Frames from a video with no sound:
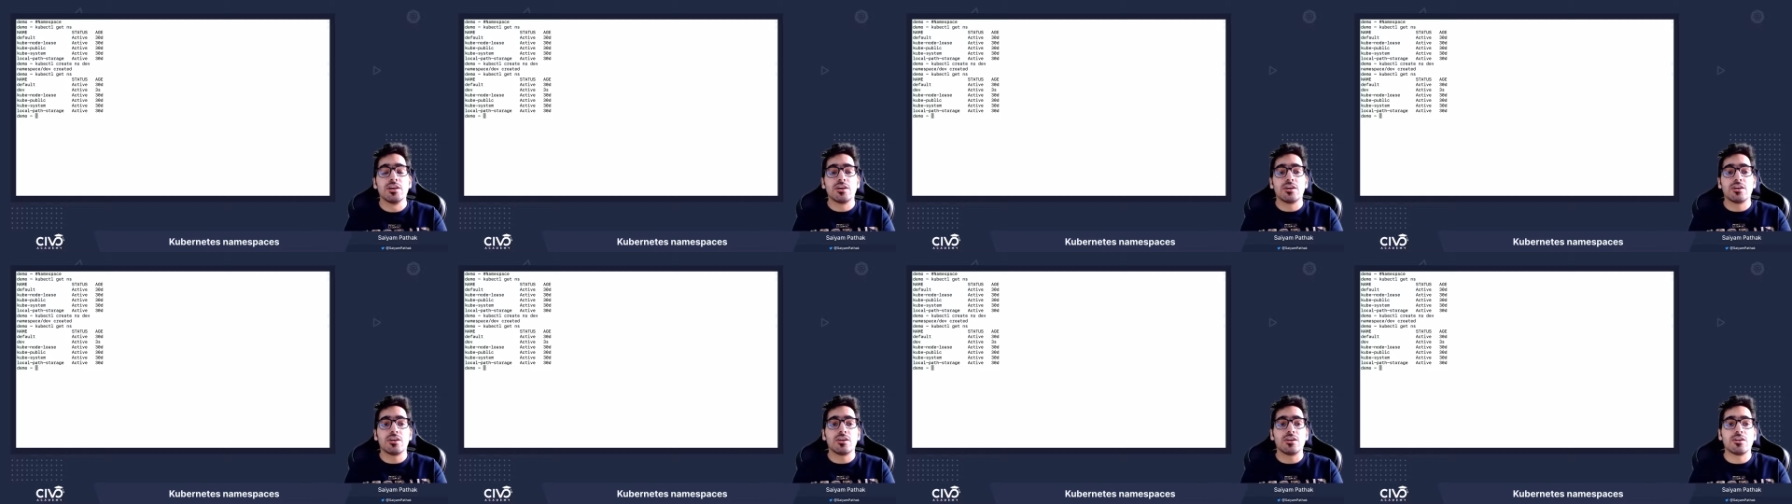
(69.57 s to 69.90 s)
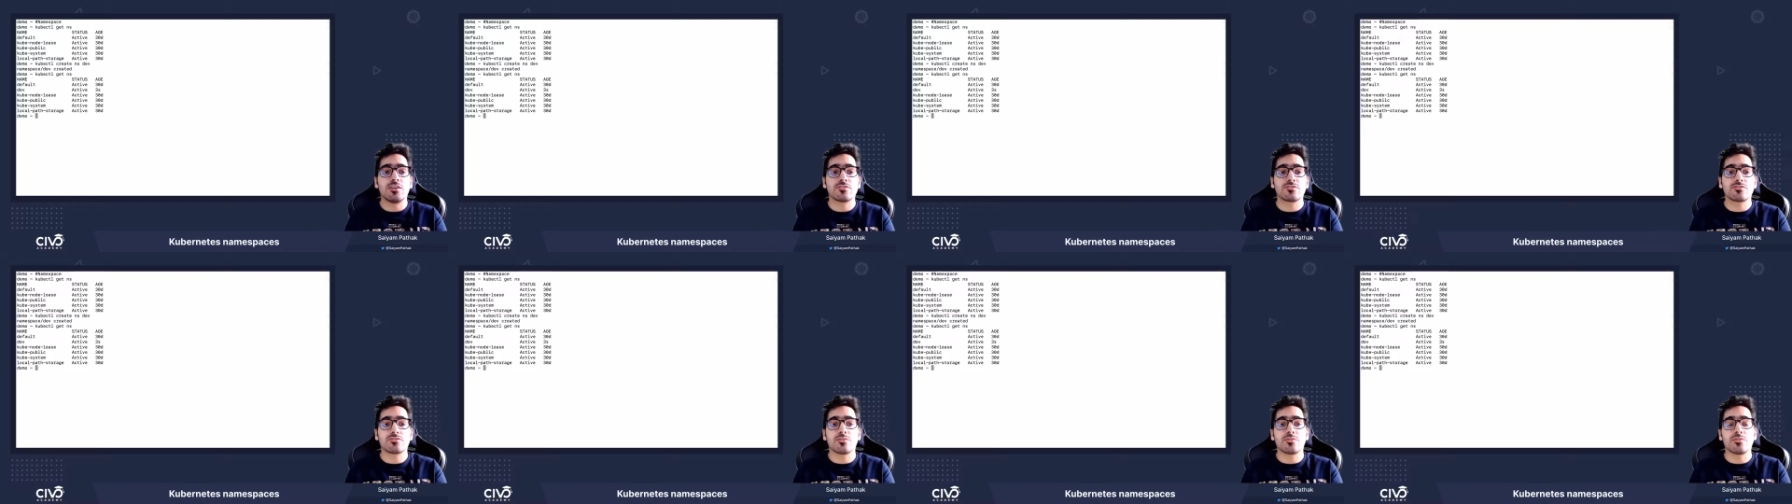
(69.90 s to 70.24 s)

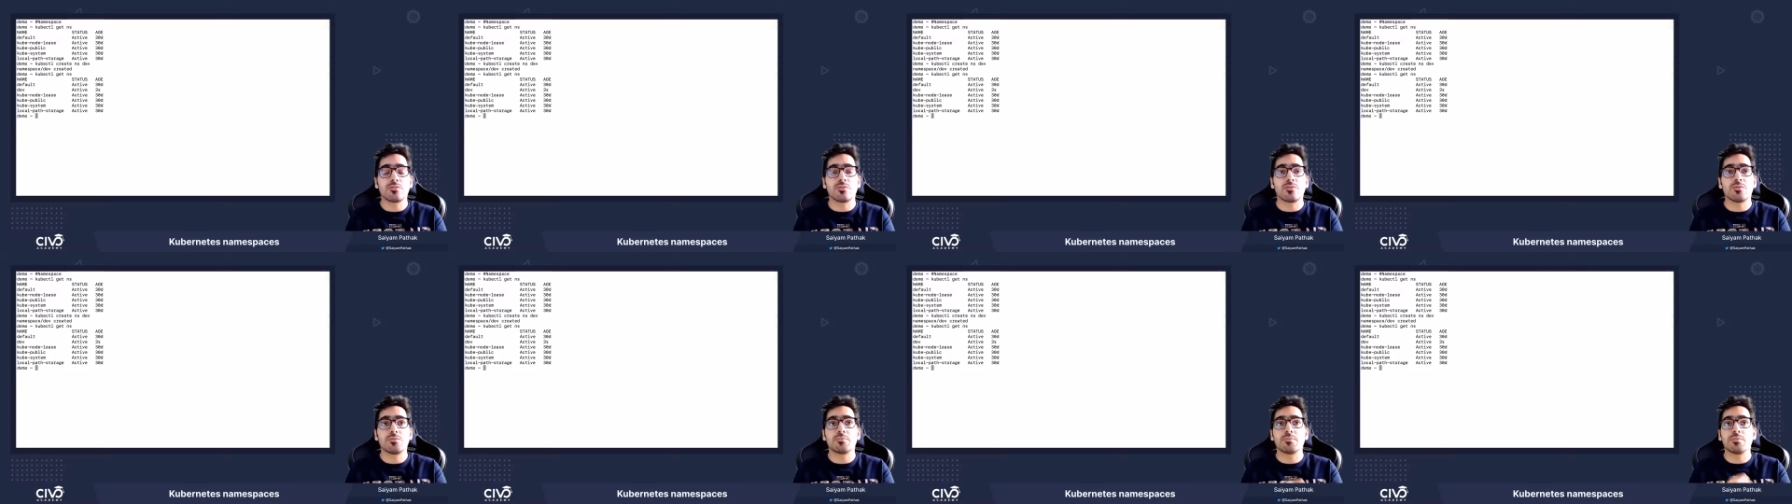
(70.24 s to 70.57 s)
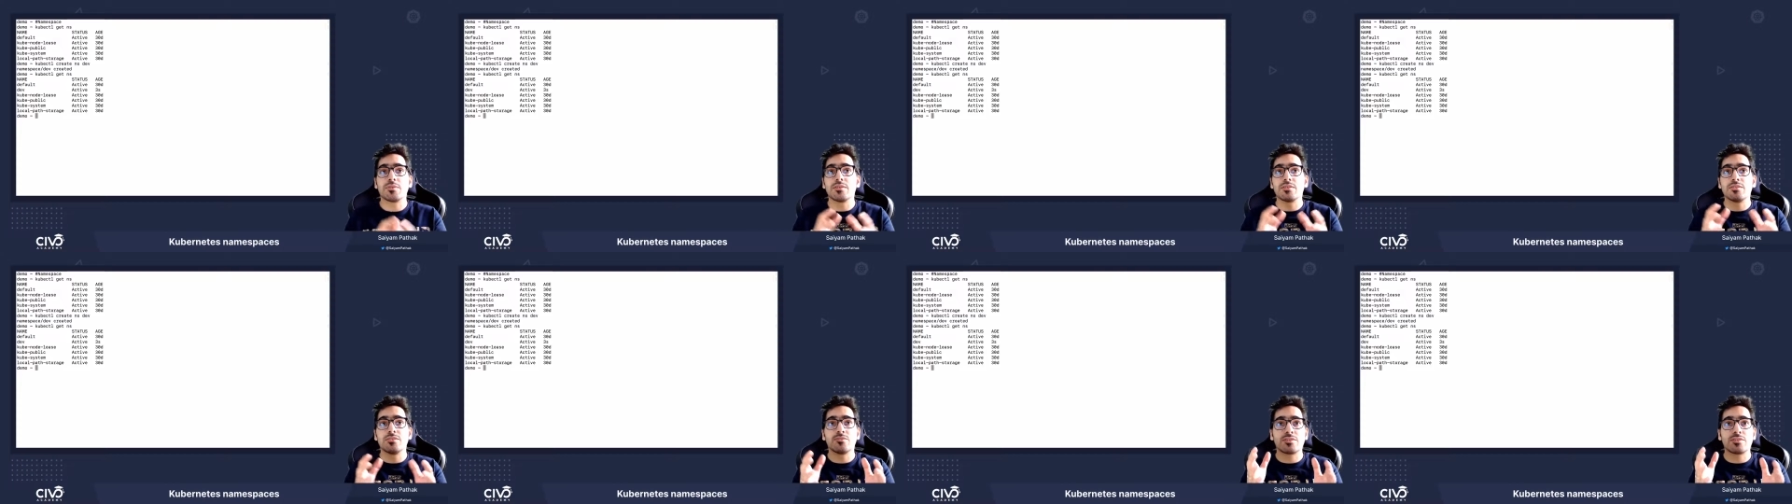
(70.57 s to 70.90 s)
Uh, so
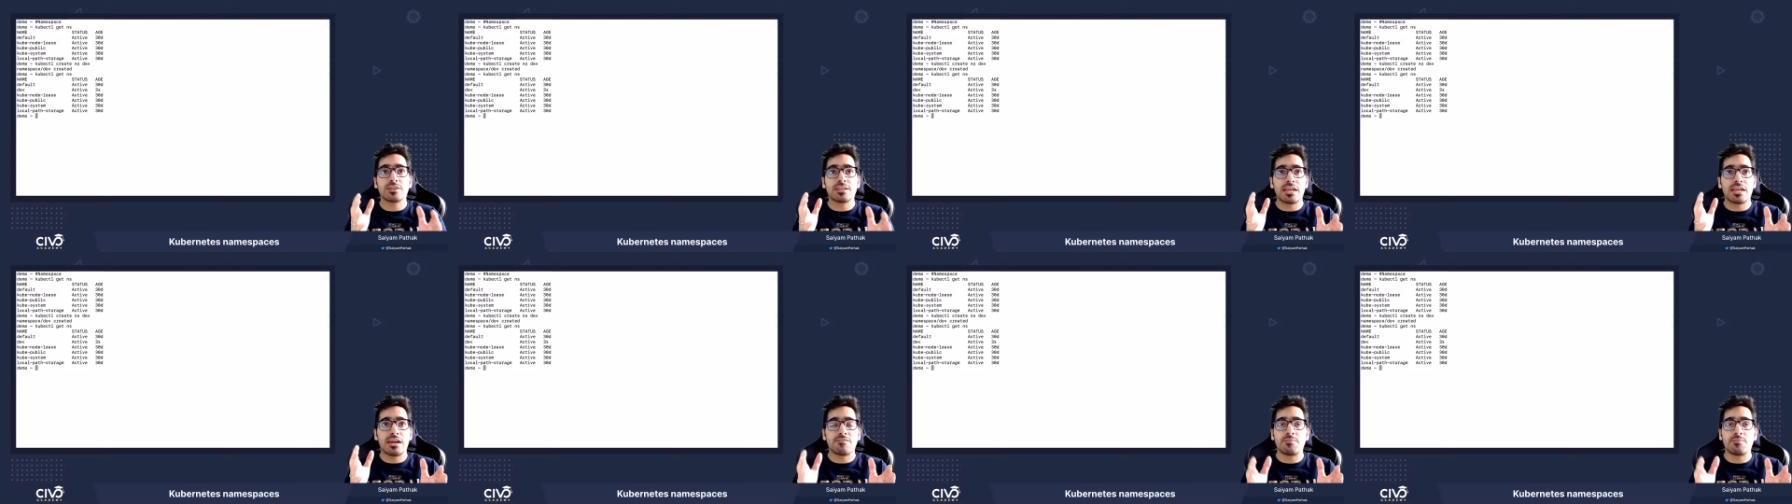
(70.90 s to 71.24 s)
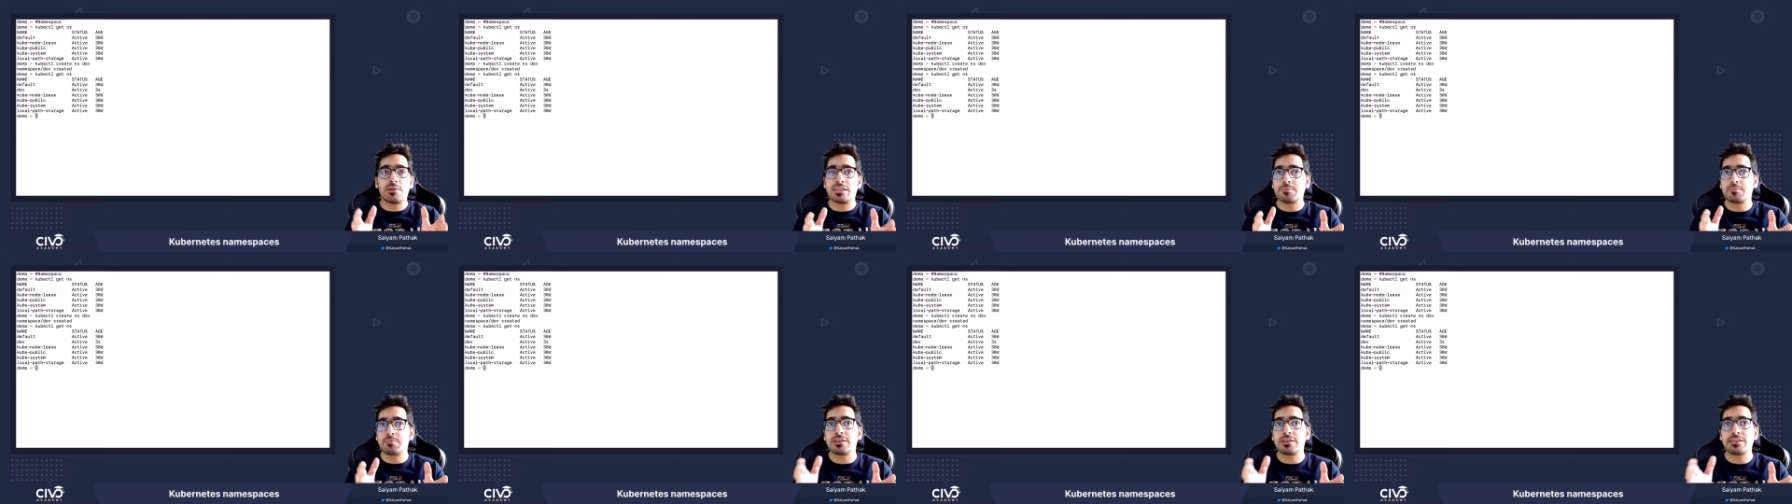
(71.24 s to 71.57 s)
uh, you can have
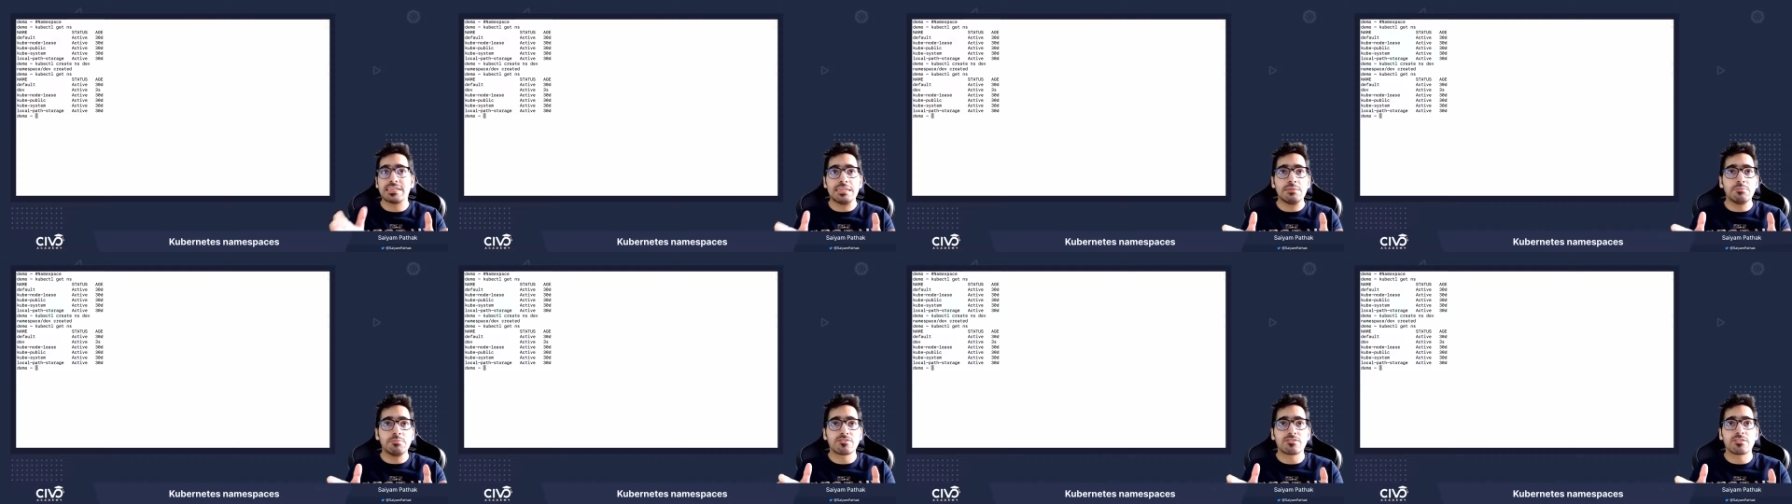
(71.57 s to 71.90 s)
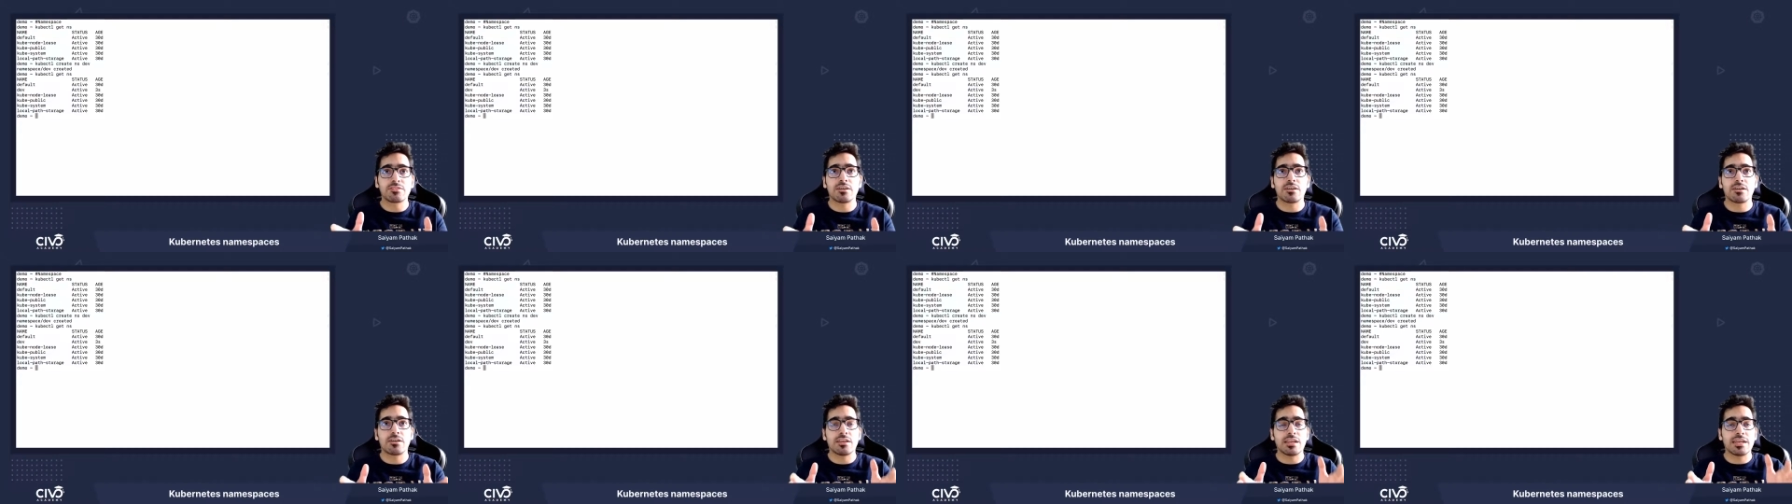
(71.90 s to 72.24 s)
multiple teams
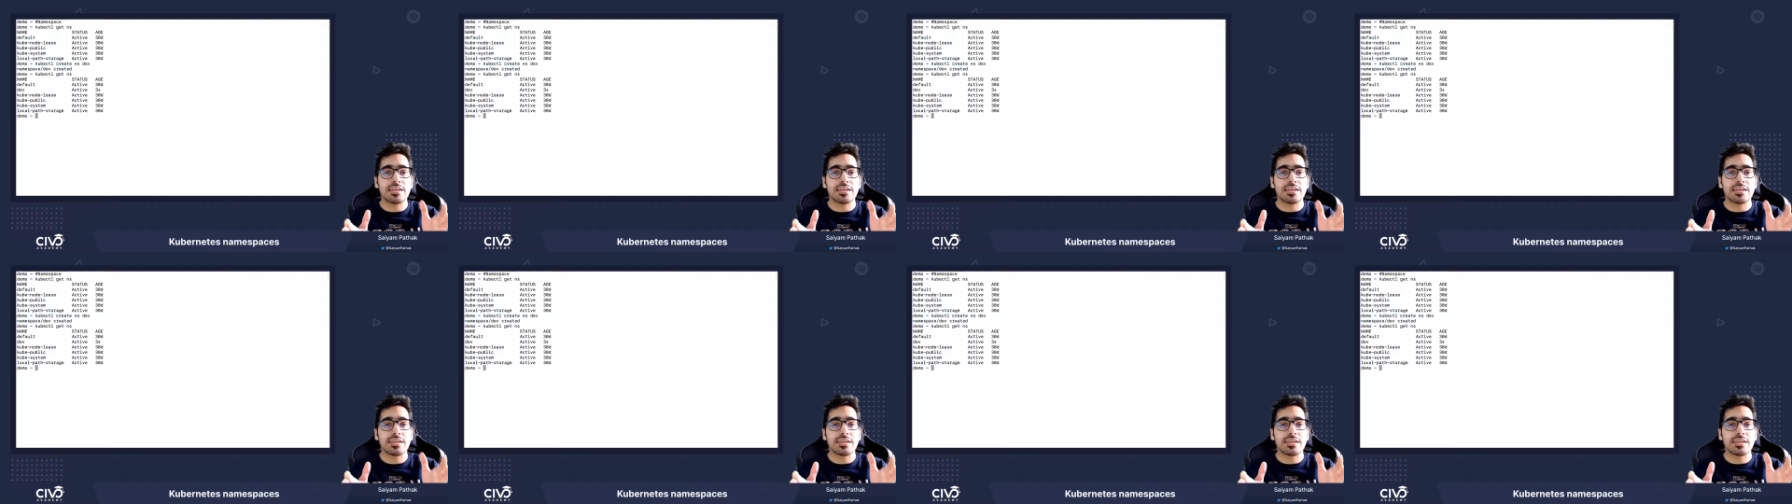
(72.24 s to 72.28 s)
uh,